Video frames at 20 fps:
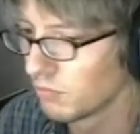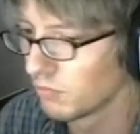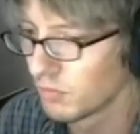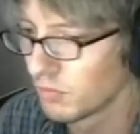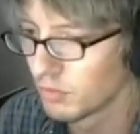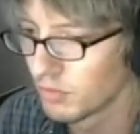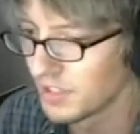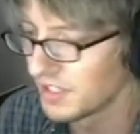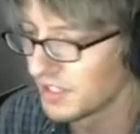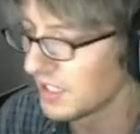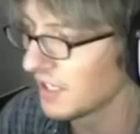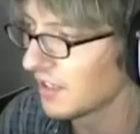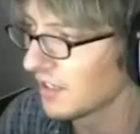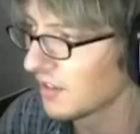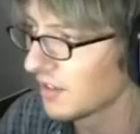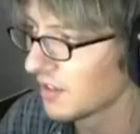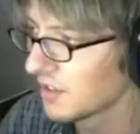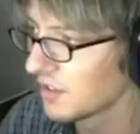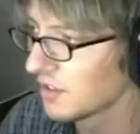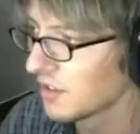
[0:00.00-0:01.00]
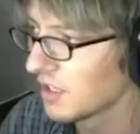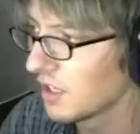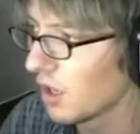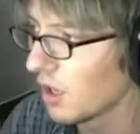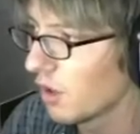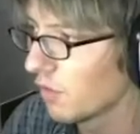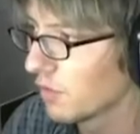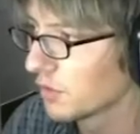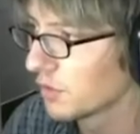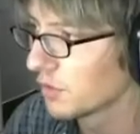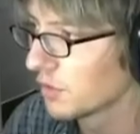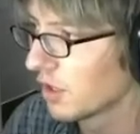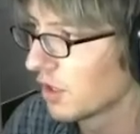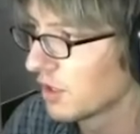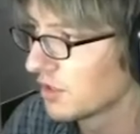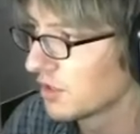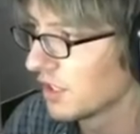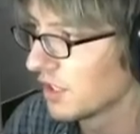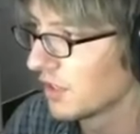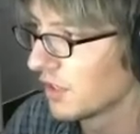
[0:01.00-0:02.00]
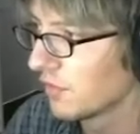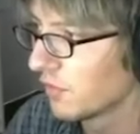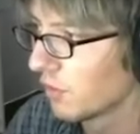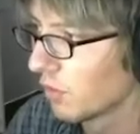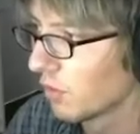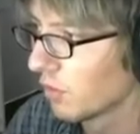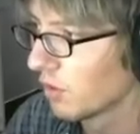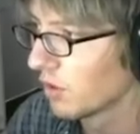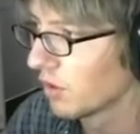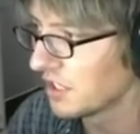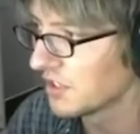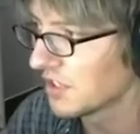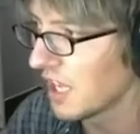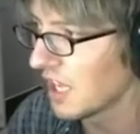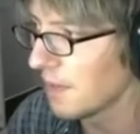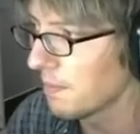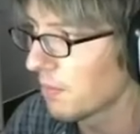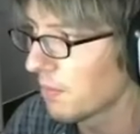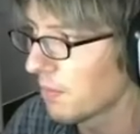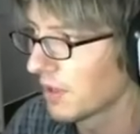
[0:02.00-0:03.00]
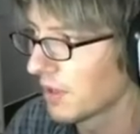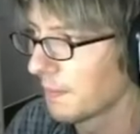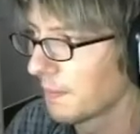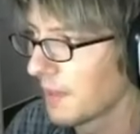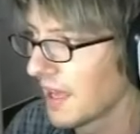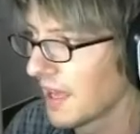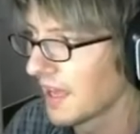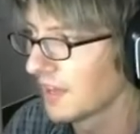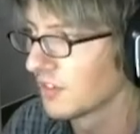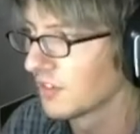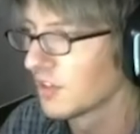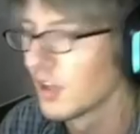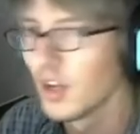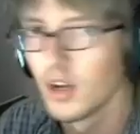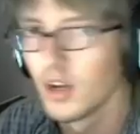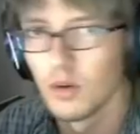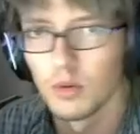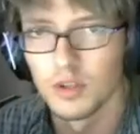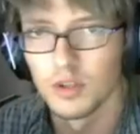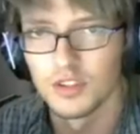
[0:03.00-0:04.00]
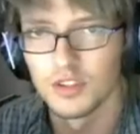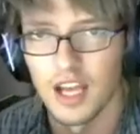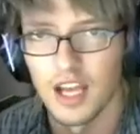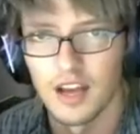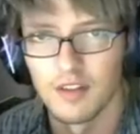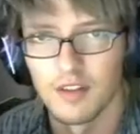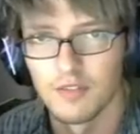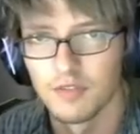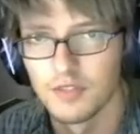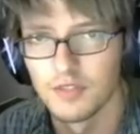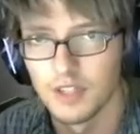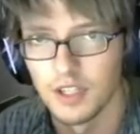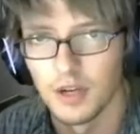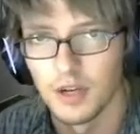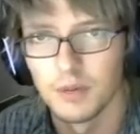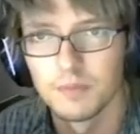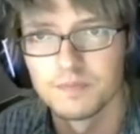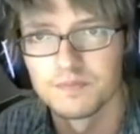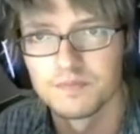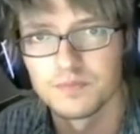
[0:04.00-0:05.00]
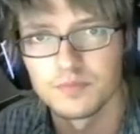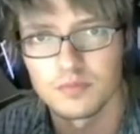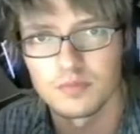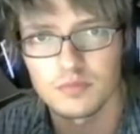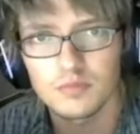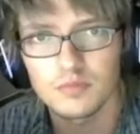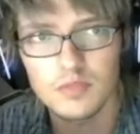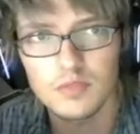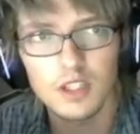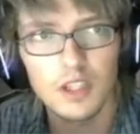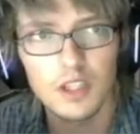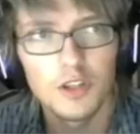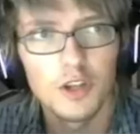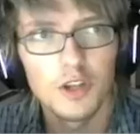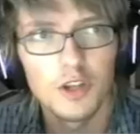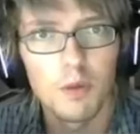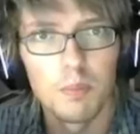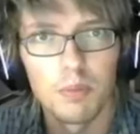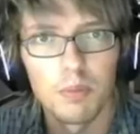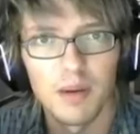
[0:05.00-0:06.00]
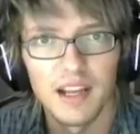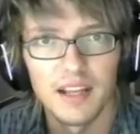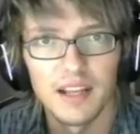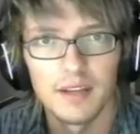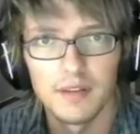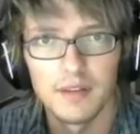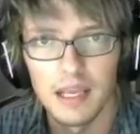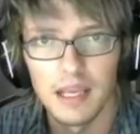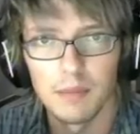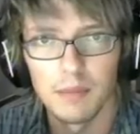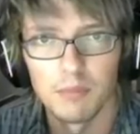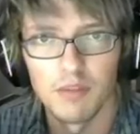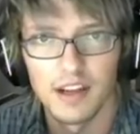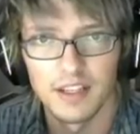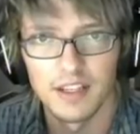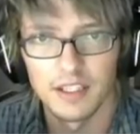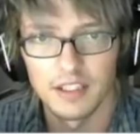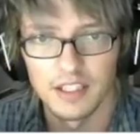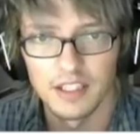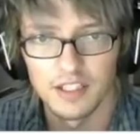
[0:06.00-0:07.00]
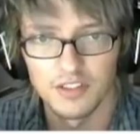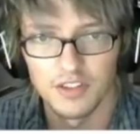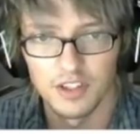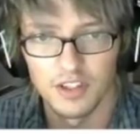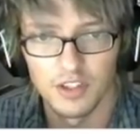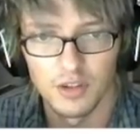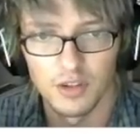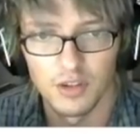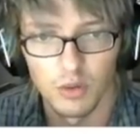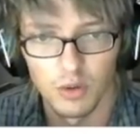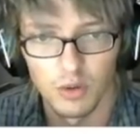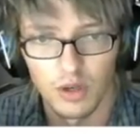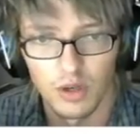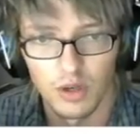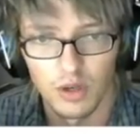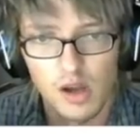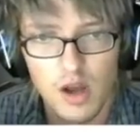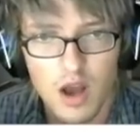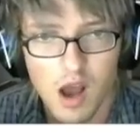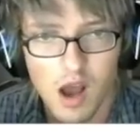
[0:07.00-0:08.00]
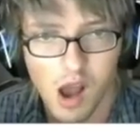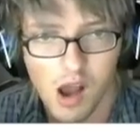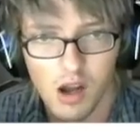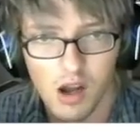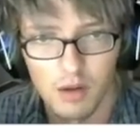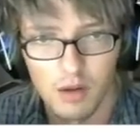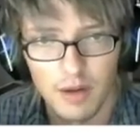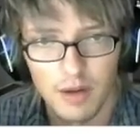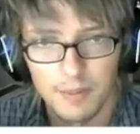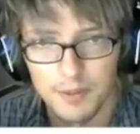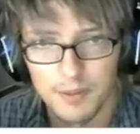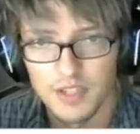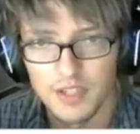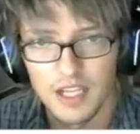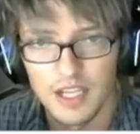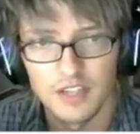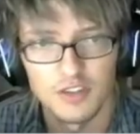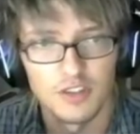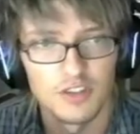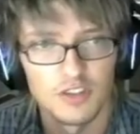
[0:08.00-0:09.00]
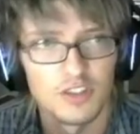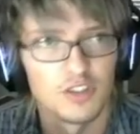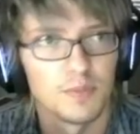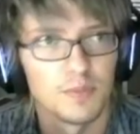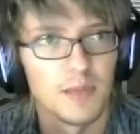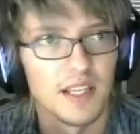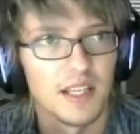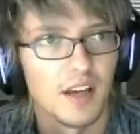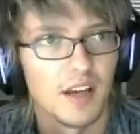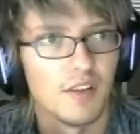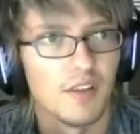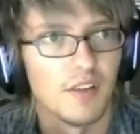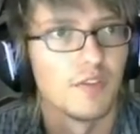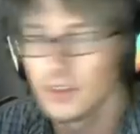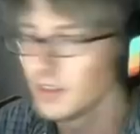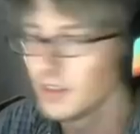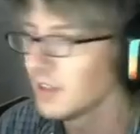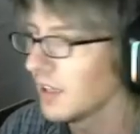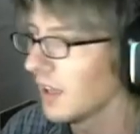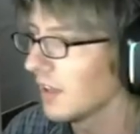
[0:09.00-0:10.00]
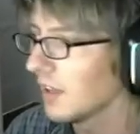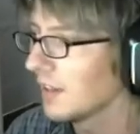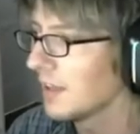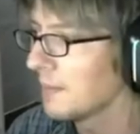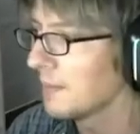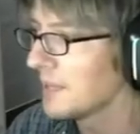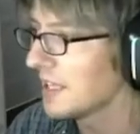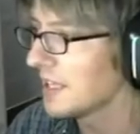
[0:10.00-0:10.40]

ridiculously overcharging for skateboarding pants, which have, you know, no brand name recognition or reputation to speak of. Let me